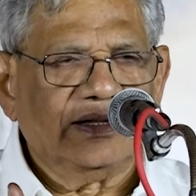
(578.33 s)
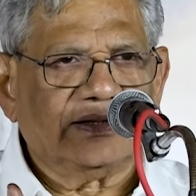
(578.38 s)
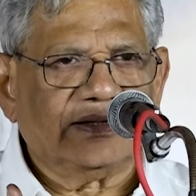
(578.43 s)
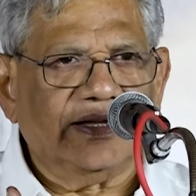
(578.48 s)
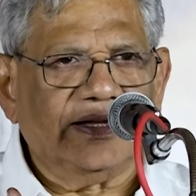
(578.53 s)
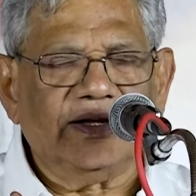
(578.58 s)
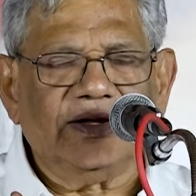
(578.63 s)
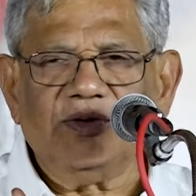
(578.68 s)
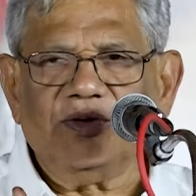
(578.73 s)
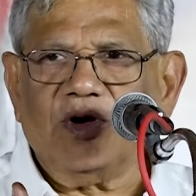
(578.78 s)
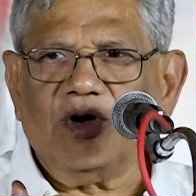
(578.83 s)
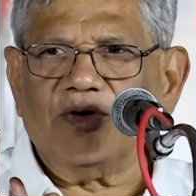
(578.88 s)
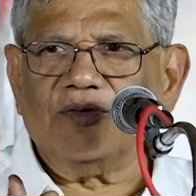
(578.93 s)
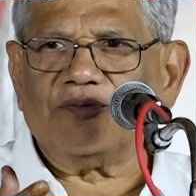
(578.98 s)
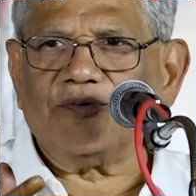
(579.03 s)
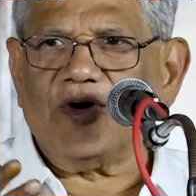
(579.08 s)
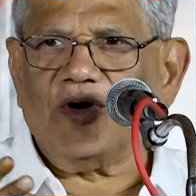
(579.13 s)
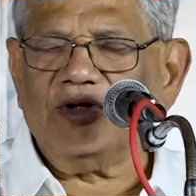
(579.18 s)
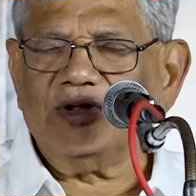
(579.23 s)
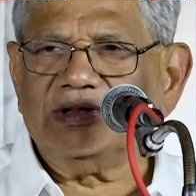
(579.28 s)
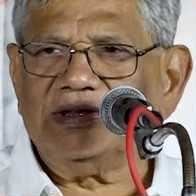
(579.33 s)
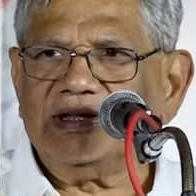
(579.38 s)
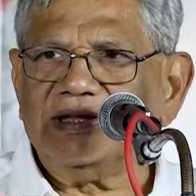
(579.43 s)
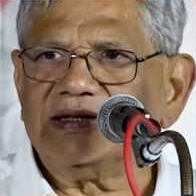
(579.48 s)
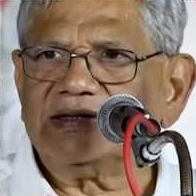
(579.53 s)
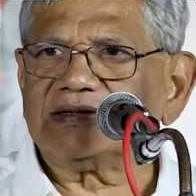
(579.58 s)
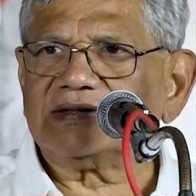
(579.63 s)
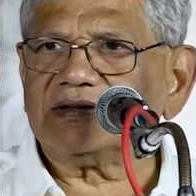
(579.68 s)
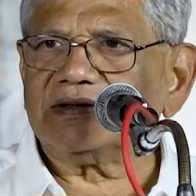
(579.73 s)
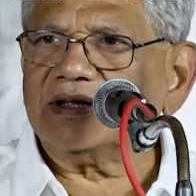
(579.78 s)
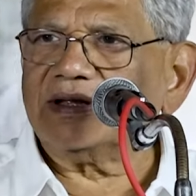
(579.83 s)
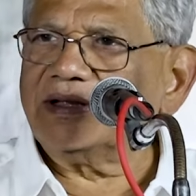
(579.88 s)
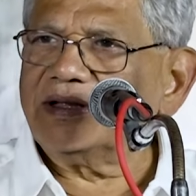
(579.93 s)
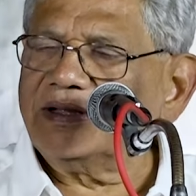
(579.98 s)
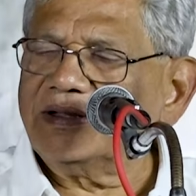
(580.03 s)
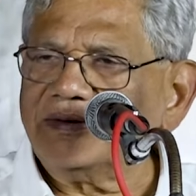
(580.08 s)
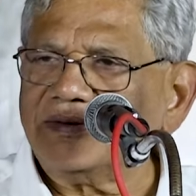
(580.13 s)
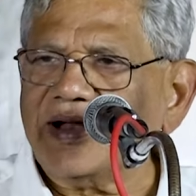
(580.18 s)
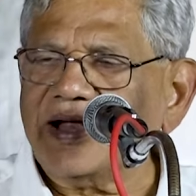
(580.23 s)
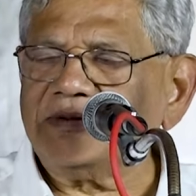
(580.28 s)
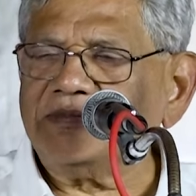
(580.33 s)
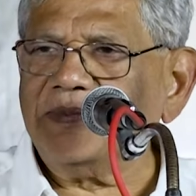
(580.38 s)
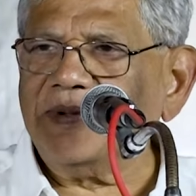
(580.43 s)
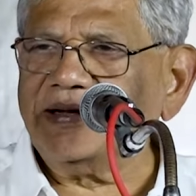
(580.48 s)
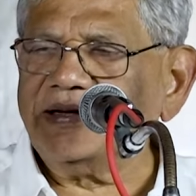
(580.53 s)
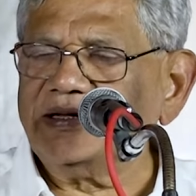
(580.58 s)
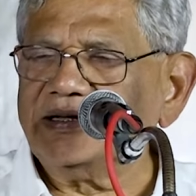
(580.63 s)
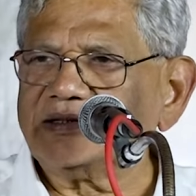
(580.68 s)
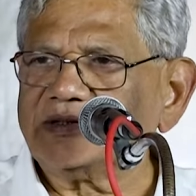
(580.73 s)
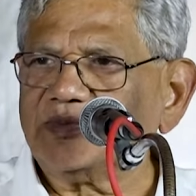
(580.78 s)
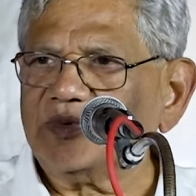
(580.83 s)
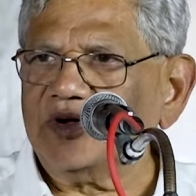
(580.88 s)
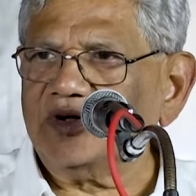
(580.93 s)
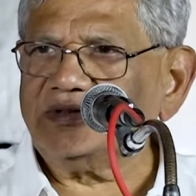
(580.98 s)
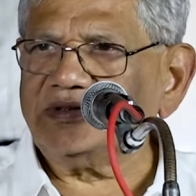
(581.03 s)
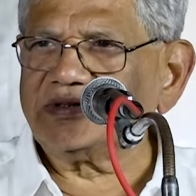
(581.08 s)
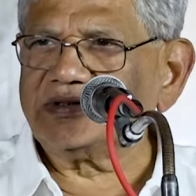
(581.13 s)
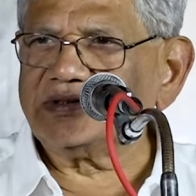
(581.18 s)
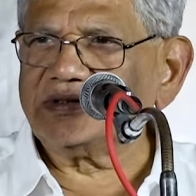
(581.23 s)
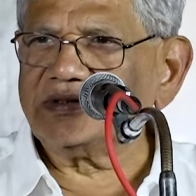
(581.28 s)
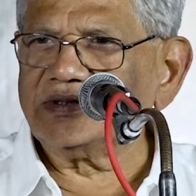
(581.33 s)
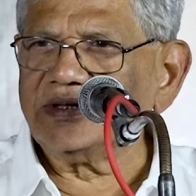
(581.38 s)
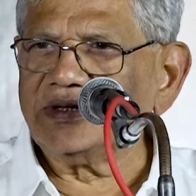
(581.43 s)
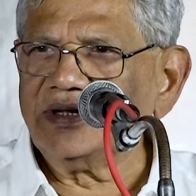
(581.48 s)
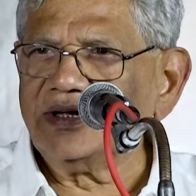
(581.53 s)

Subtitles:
thing of all these rat miners was